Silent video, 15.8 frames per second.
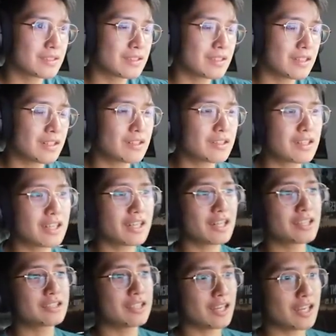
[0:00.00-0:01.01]
oh
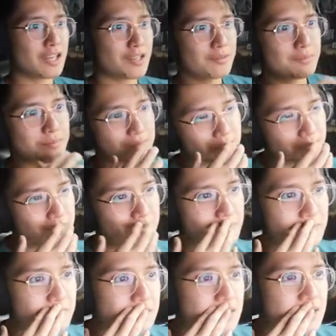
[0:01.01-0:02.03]
god, I'm...
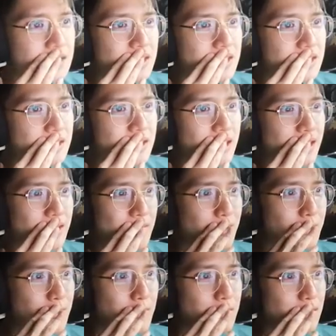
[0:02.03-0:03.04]
I
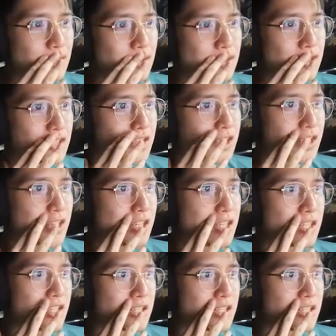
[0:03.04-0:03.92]
don't know what to say.